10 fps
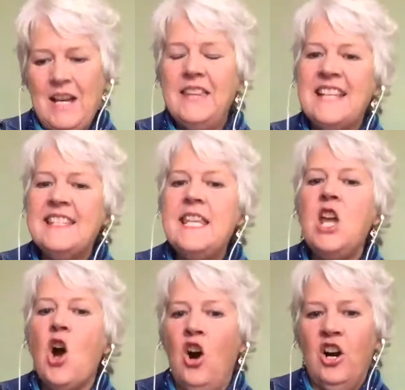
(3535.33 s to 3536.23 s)
And that's
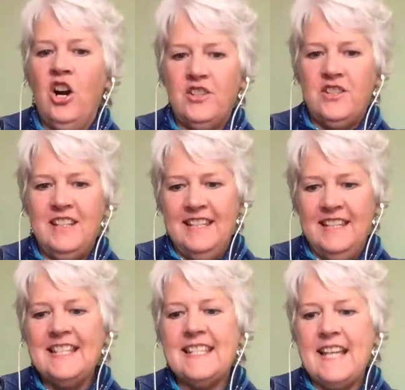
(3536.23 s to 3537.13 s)
the art in
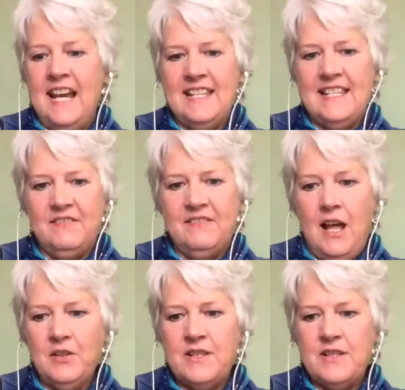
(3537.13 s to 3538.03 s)
the science of
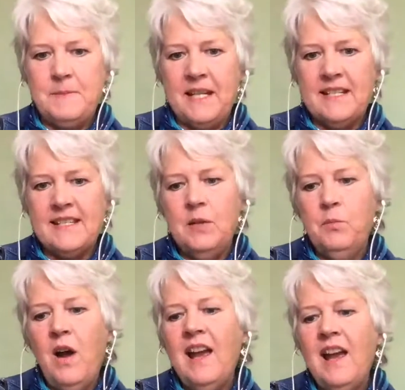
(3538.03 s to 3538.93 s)
Heilkunst medicine. And
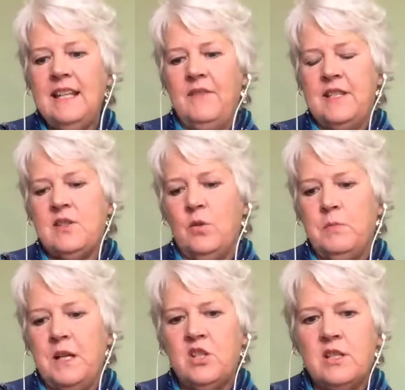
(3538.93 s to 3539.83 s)
why I love it so
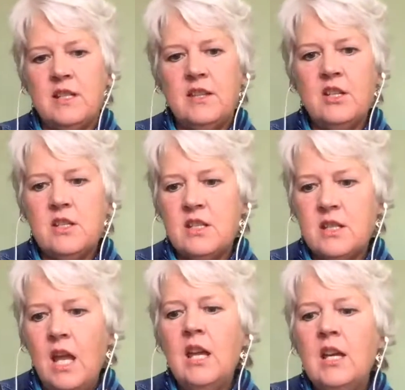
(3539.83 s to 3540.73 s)
much is that there's
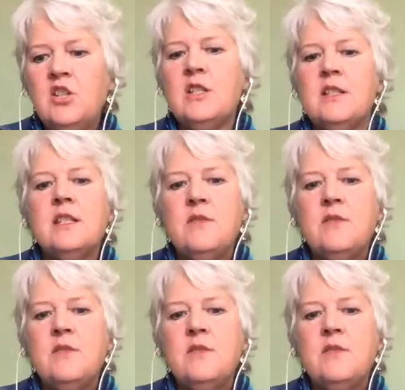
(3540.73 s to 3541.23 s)
this